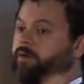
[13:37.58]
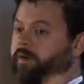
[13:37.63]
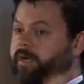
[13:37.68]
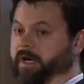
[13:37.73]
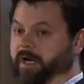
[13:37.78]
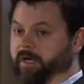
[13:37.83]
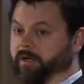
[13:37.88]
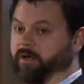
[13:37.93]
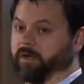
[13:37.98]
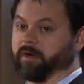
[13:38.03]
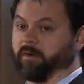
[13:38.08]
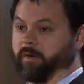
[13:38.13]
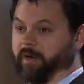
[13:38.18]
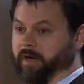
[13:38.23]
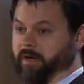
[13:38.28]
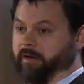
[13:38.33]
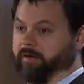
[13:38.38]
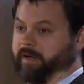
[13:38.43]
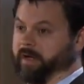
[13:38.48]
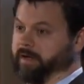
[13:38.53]
you and I look
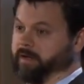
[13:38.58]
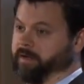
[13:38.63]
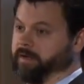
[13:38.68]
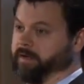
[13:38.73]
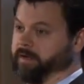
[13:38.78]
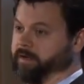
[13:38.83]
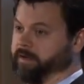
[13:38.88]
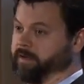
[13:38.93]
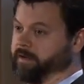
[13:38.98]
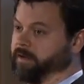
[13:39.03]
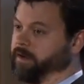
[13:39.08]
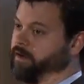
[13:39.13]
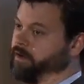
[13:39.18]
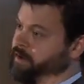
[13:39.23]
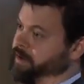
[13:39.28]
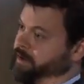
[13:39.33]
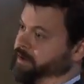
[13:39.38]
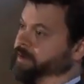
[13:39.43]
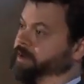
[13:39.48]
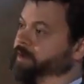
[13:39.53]
around at
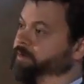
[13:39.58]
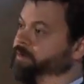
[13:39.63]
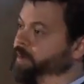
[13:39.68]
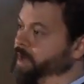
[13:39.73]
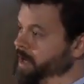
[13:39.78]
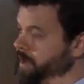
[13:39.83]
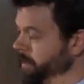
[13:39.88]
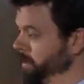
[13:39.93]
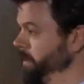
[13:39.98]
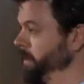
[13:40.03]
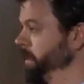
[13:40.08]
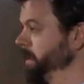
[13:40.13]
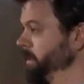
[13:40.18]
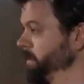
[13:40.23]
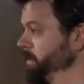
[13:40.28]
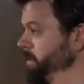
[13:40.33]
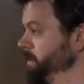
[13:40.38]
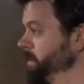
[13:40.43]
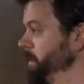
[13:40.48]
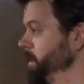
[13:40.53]
current
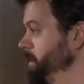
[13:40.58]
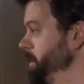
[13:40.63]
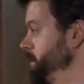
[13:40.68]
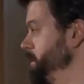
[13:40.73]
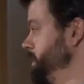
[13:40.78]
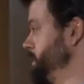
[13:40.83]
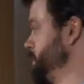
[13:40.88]
politics,